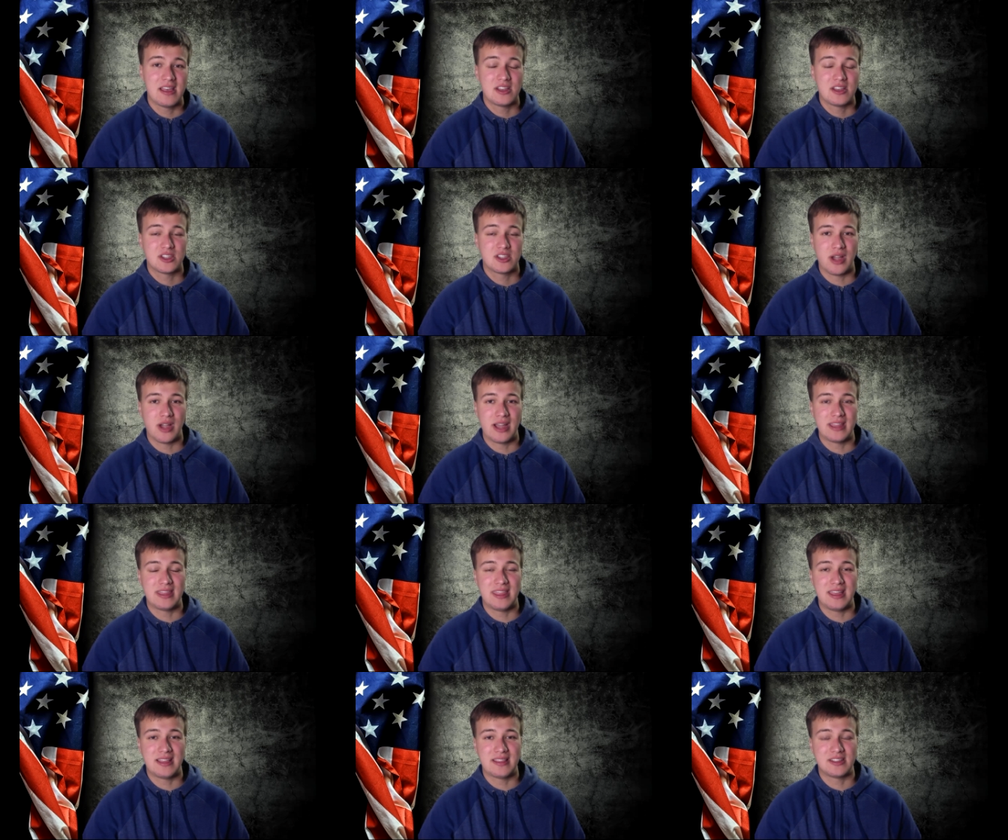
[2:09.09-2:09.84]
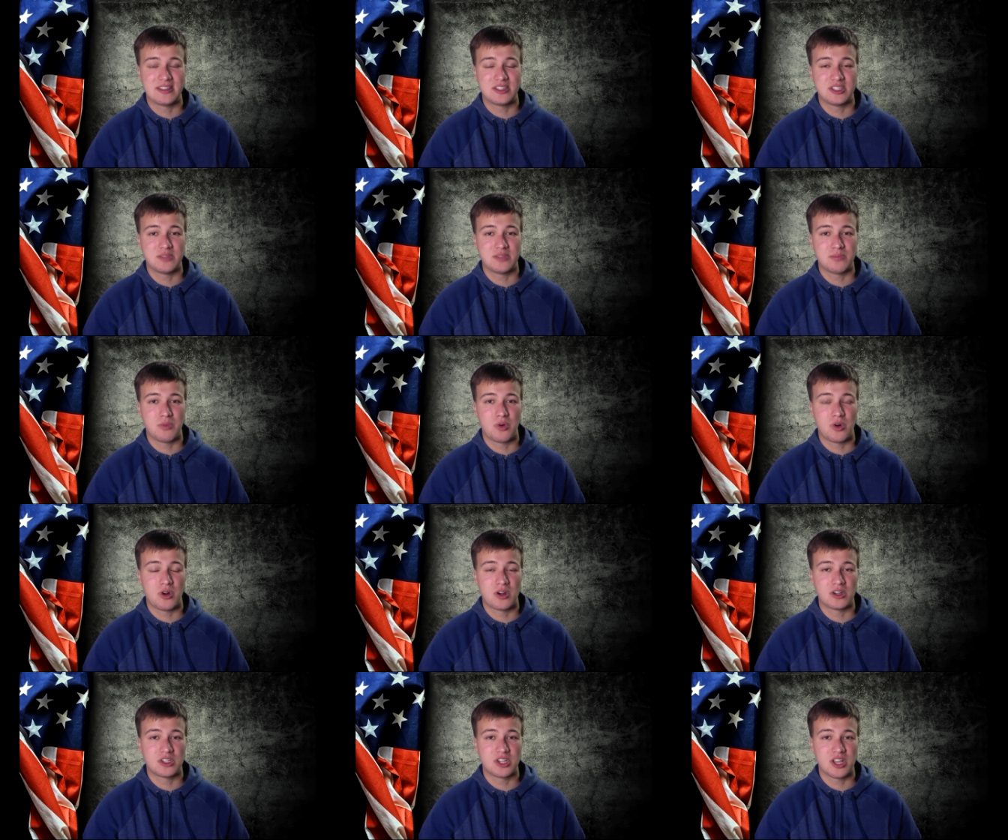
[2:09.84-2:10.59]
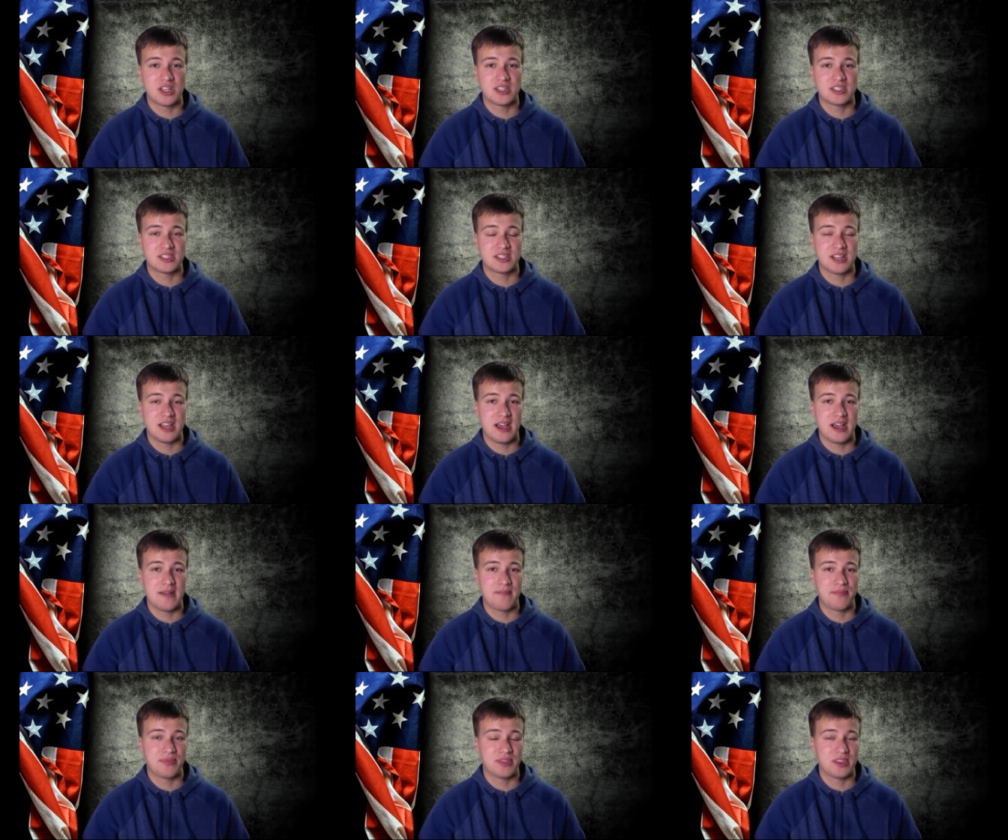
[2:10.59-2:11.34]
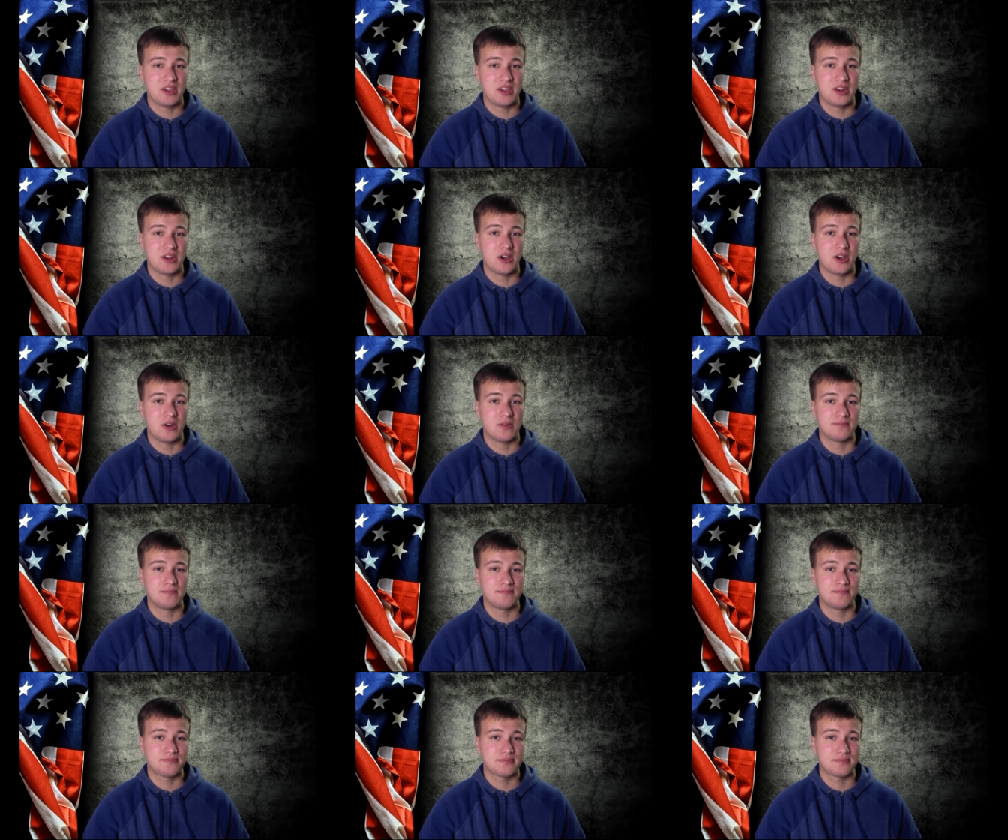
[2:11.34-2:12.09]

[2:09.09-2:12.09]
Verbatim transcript: So I think this is more just, um, you know,